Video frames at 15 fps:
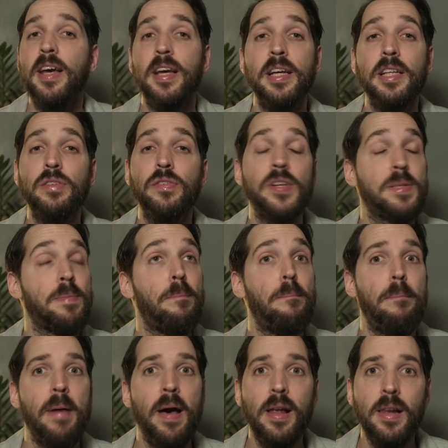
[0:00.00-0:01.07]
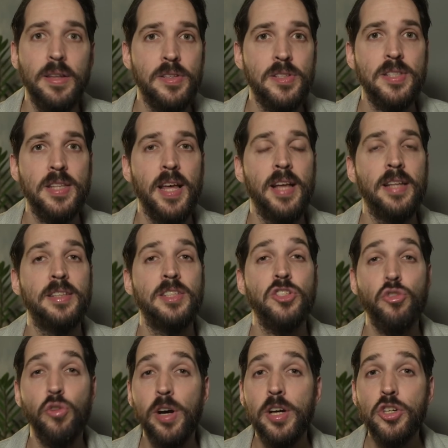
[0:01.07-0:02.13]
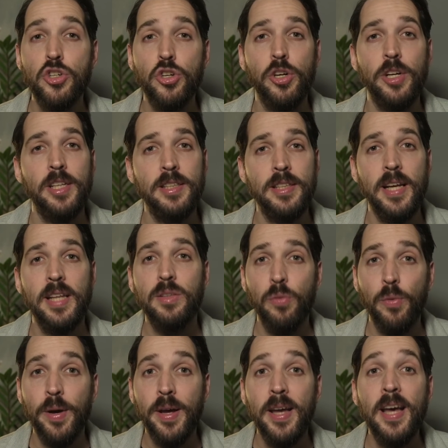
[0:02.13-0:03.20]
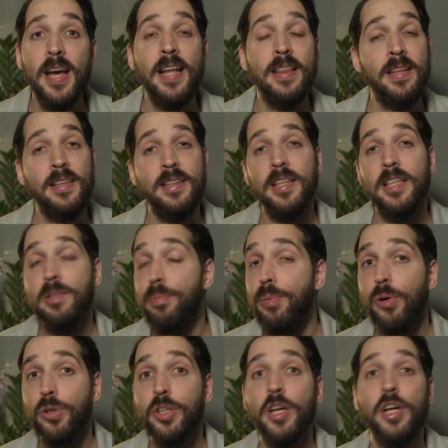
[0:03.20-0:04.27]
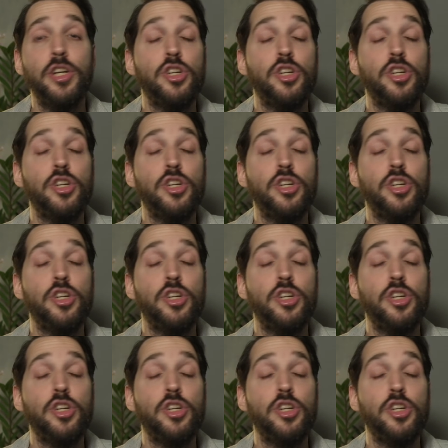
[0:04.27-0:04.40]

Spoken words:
it was balanced and structured in that way that it brought